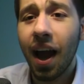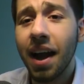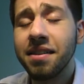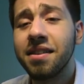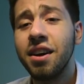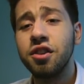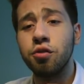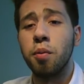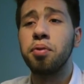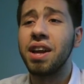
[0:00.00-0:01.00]
And to
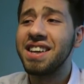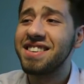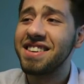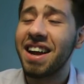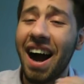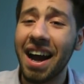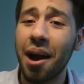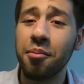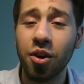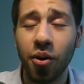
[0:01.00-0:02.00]
replace it, I
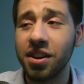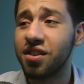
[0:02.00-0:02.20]
am going